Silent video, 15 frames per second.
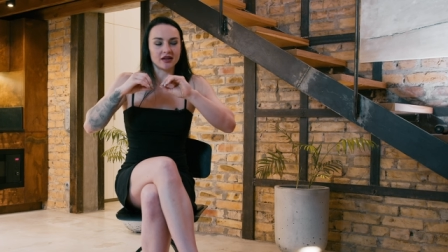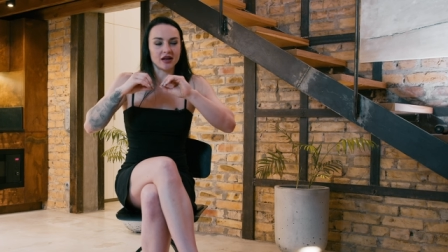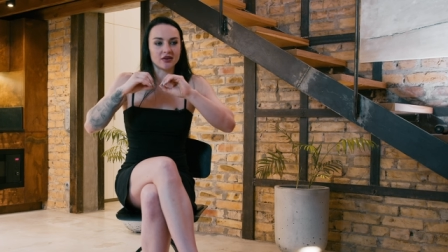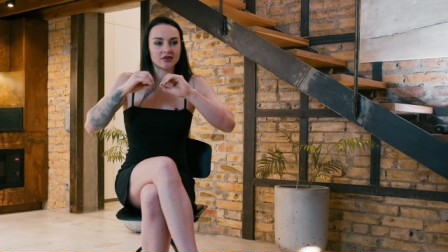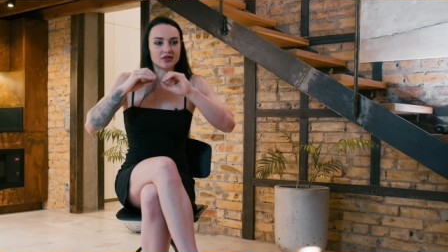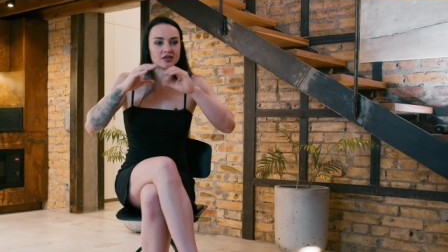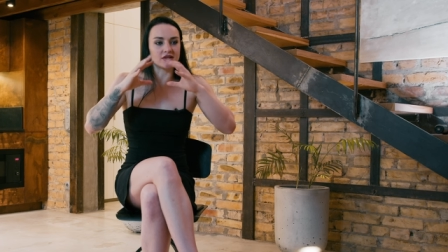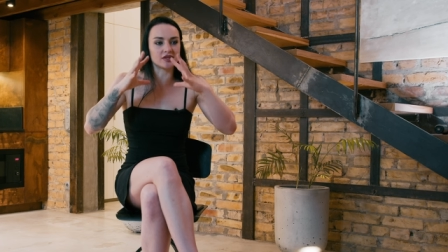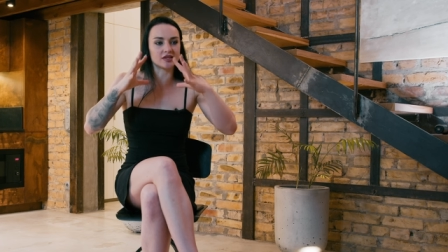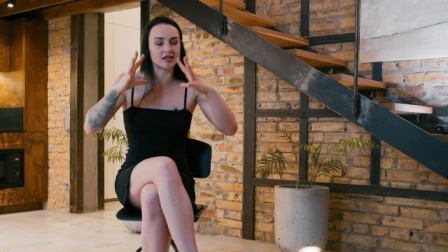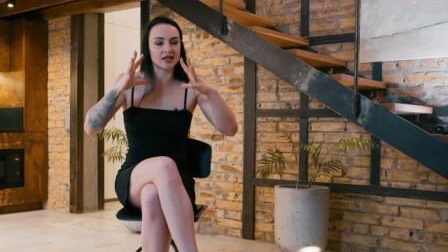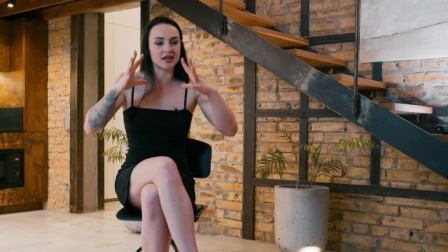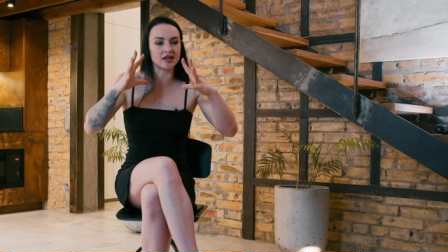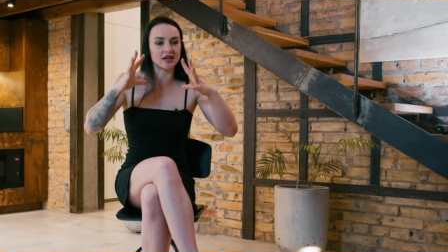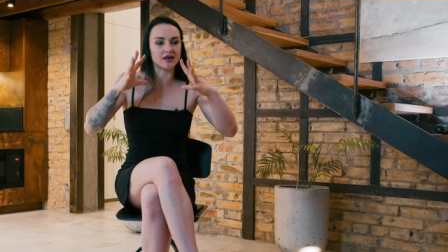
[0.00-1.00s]
how to
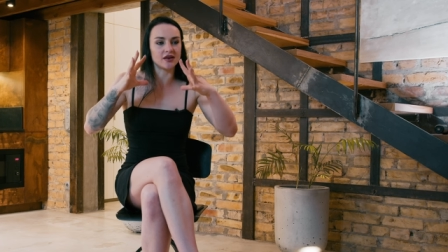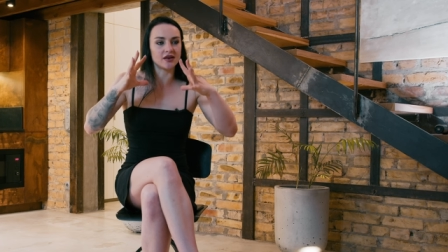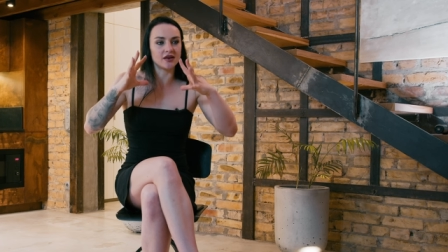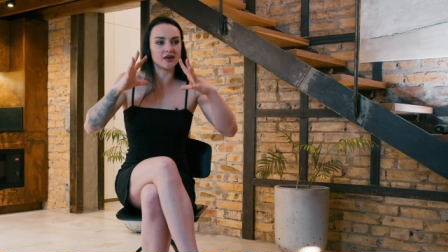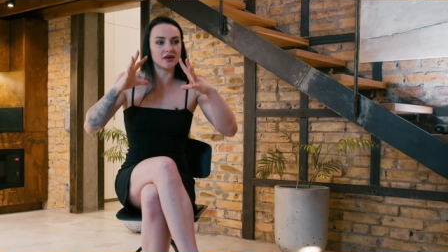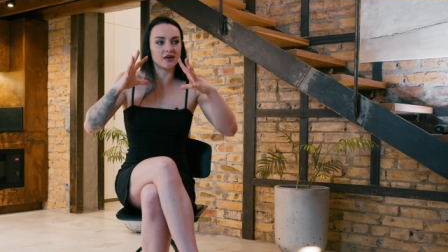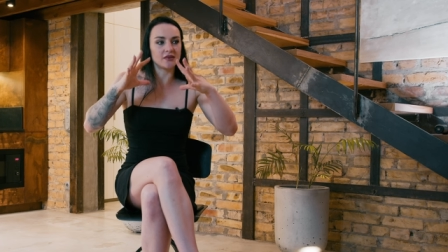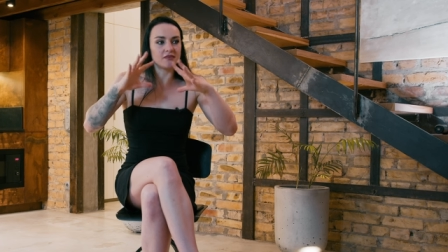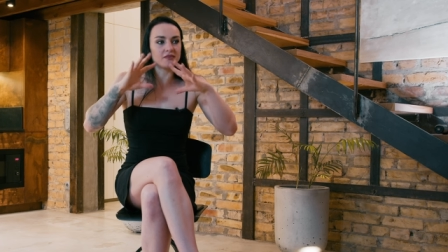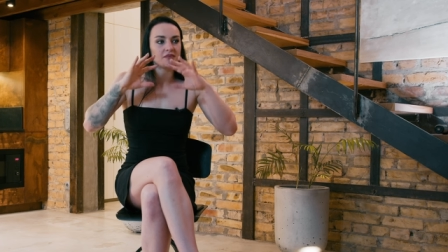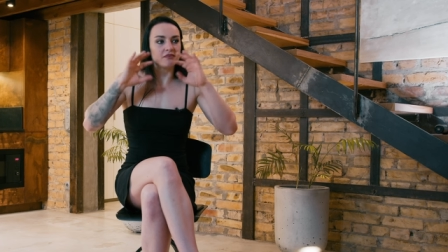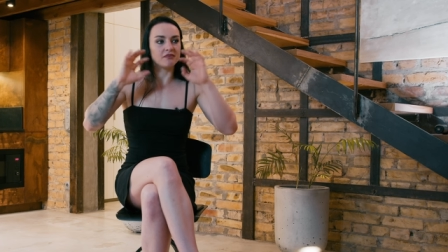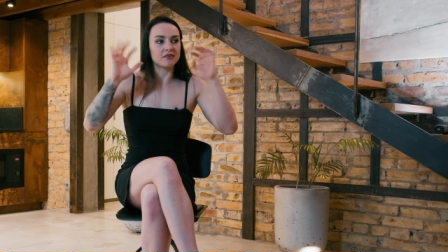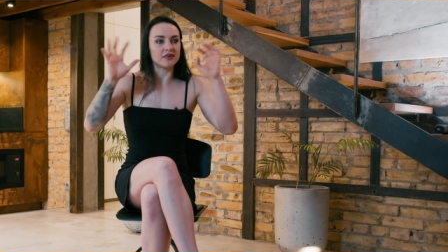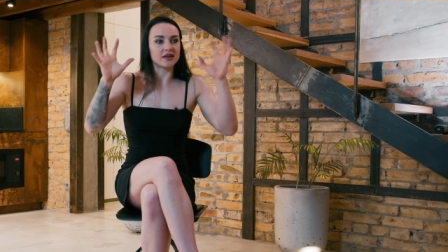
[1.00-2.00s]
say that,
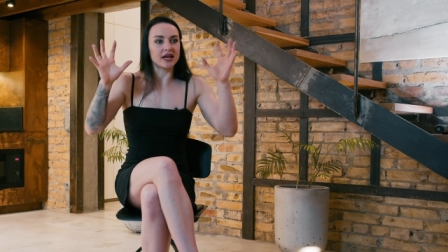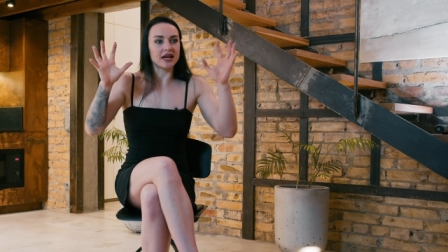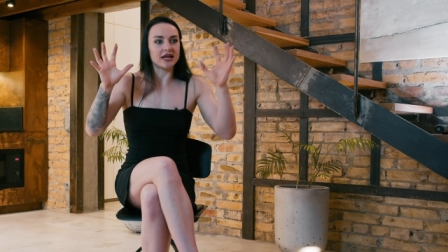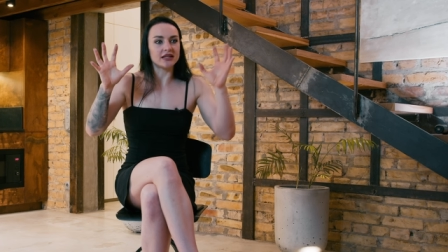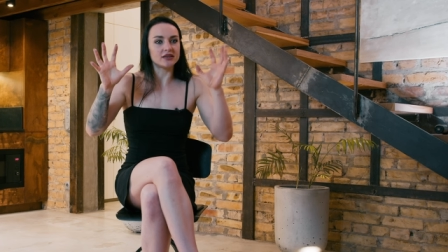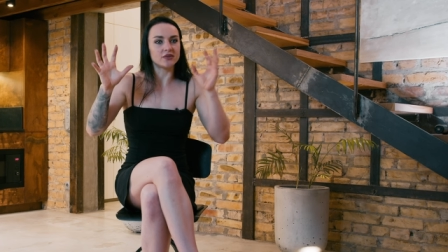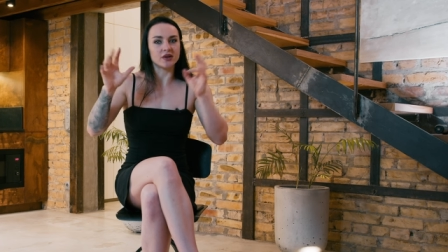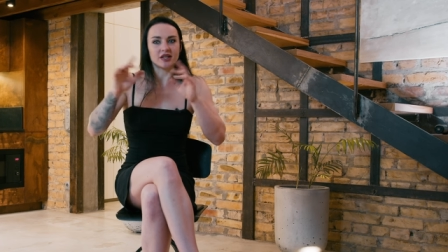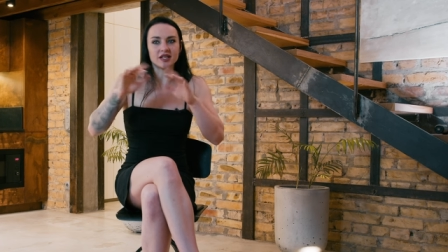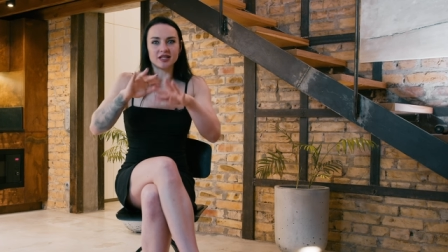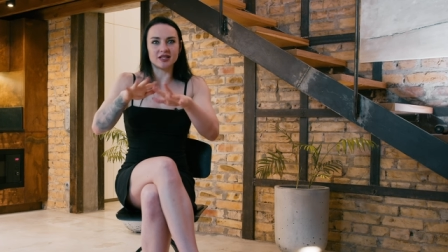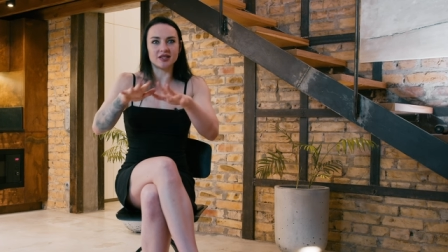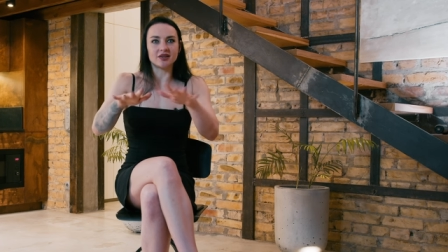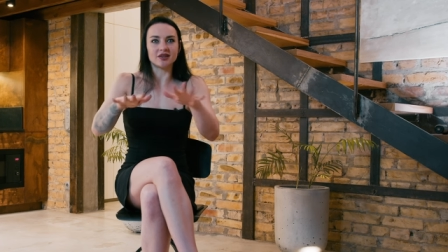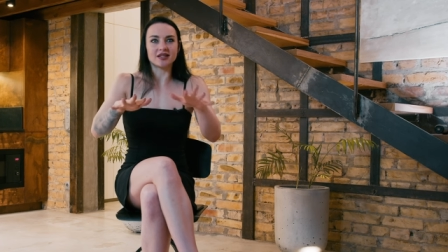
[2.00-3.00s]
place where the
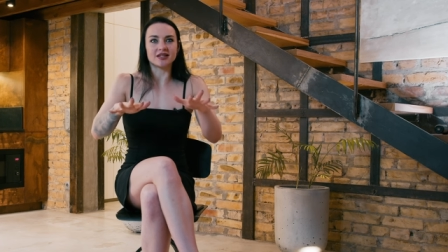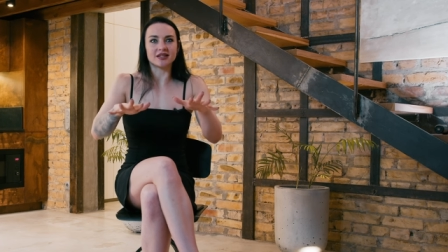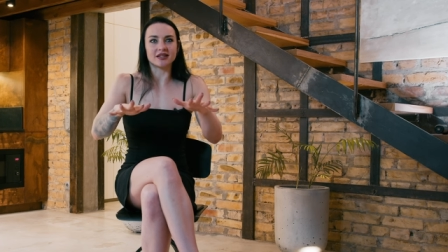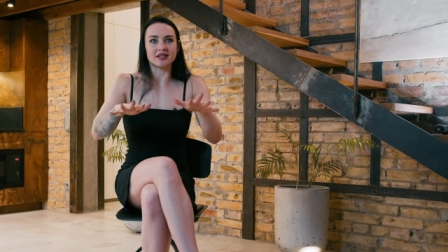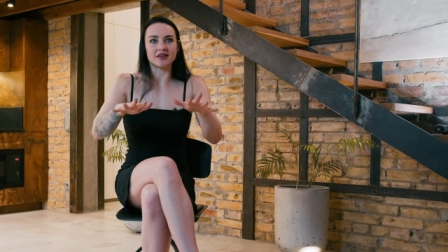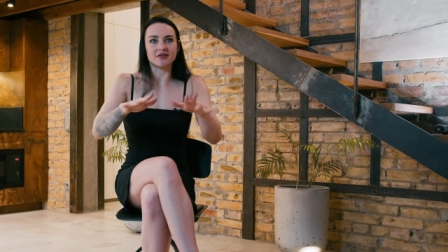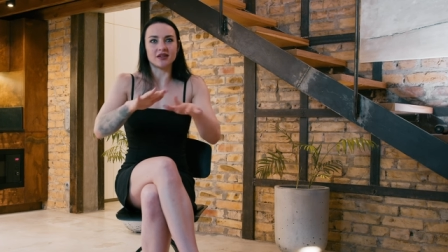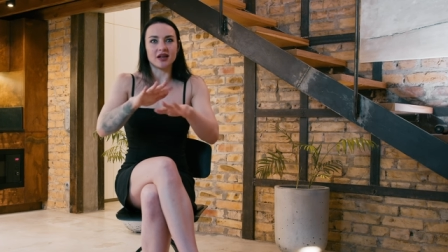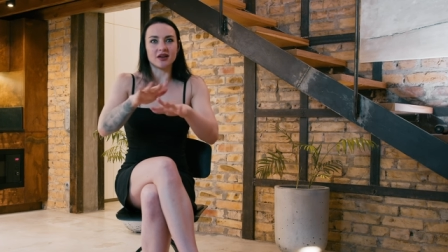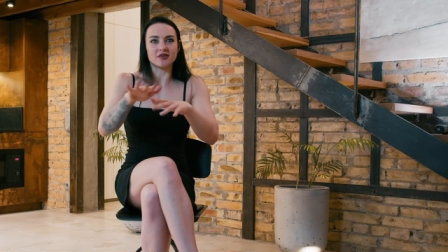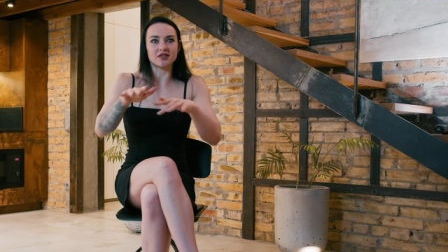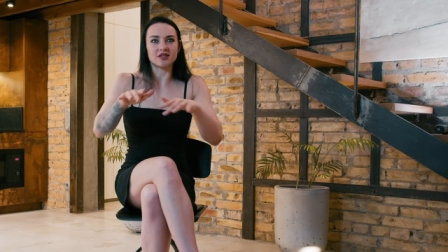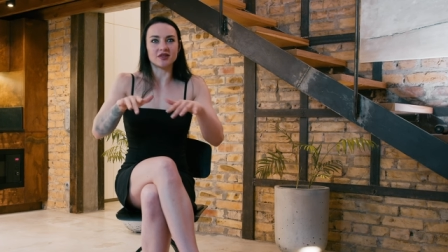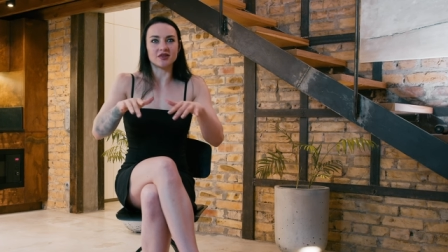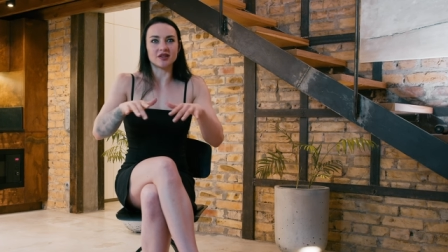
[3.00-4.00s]
students live, a lot
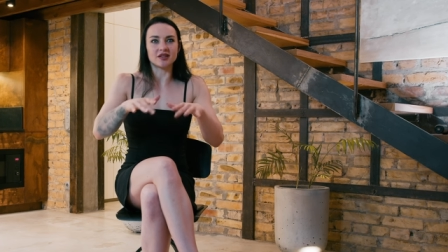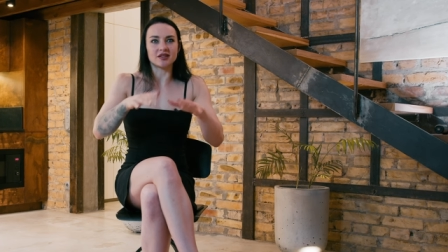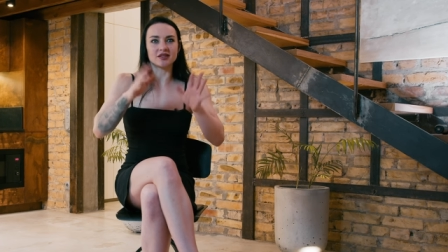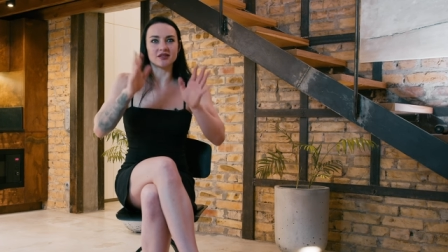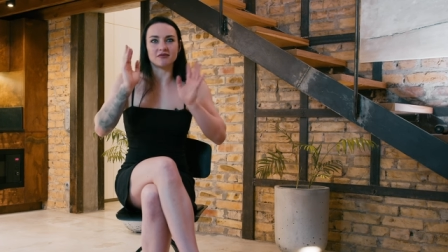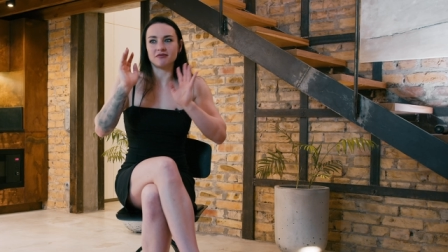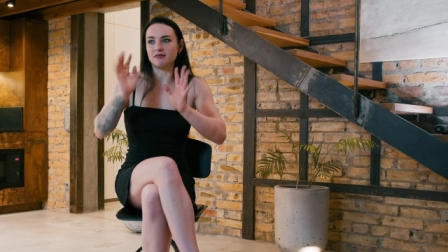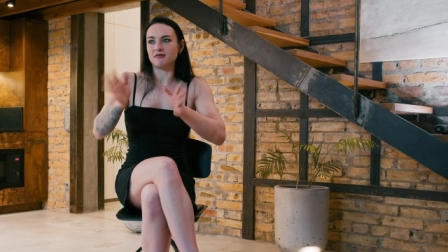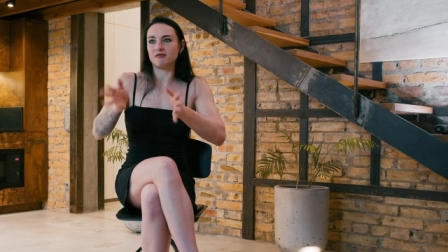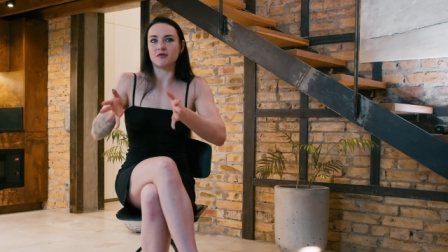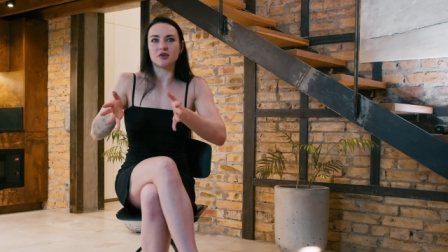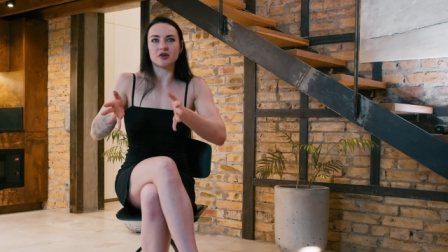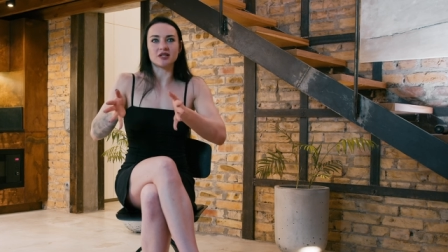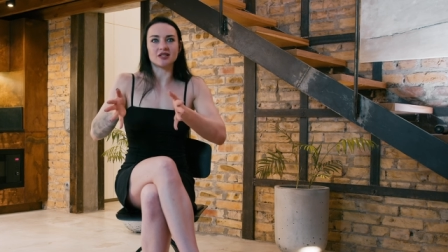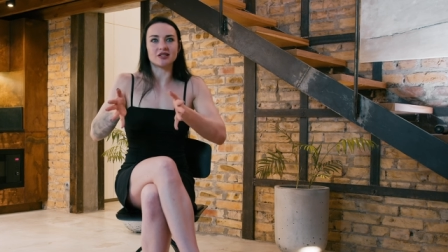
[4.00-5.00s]
of students,
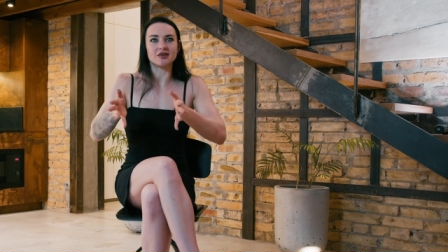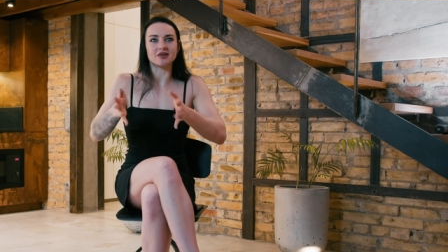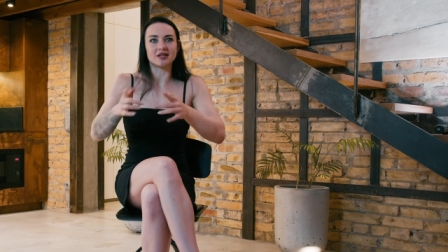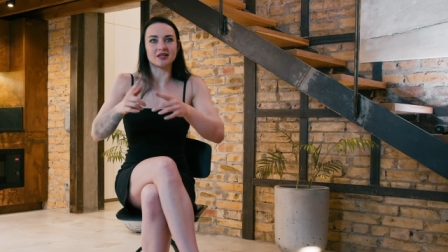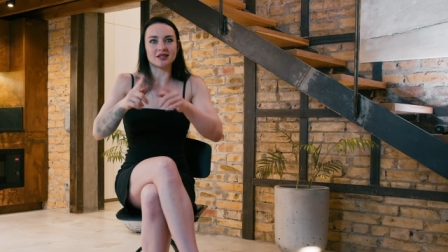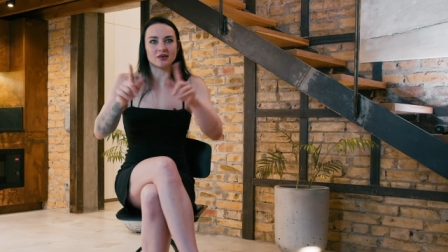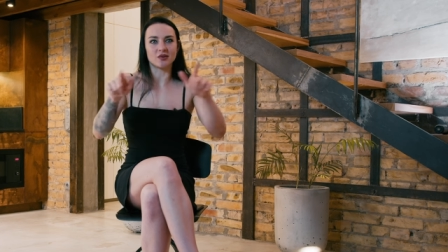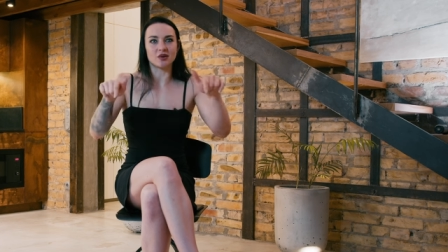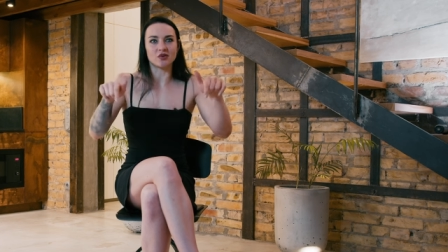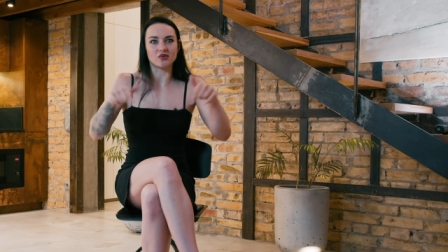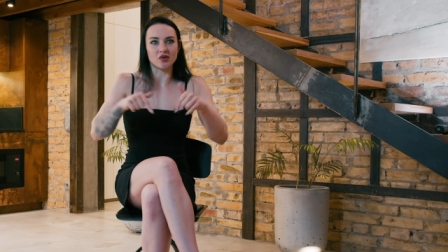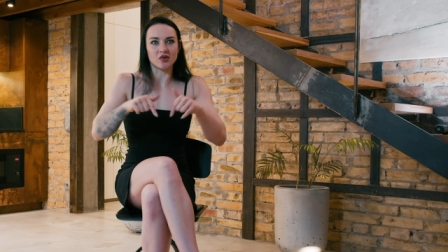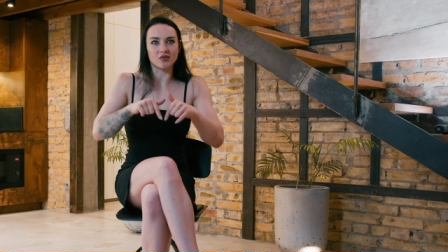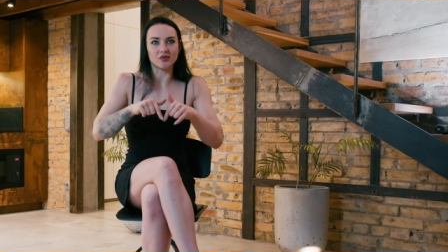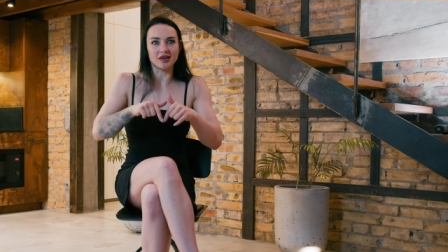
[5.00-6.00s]
4 students in one
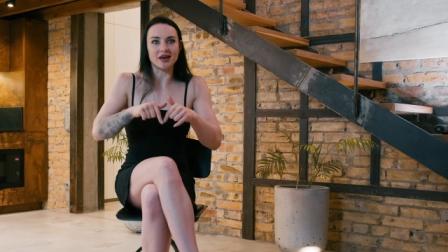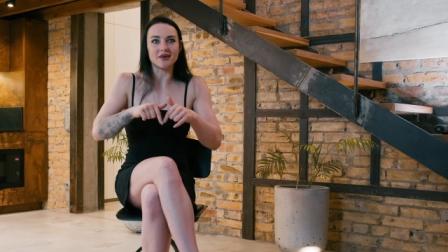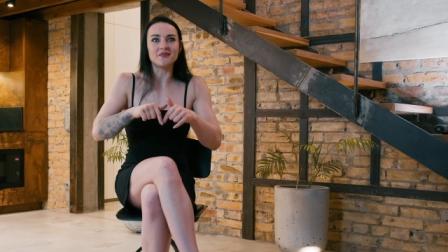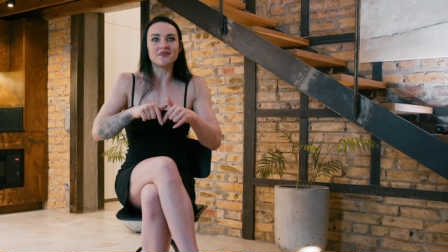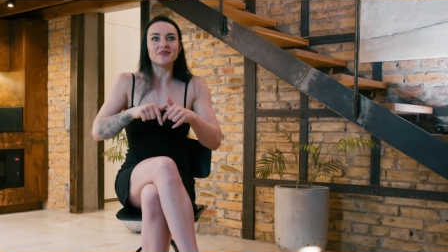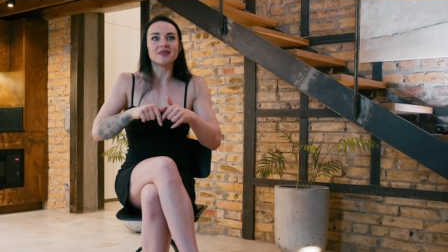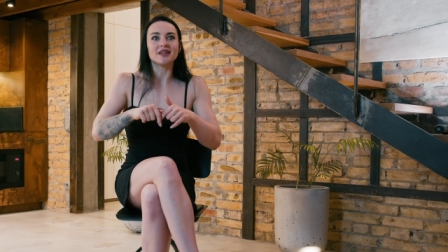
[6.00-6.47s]
room, yeah.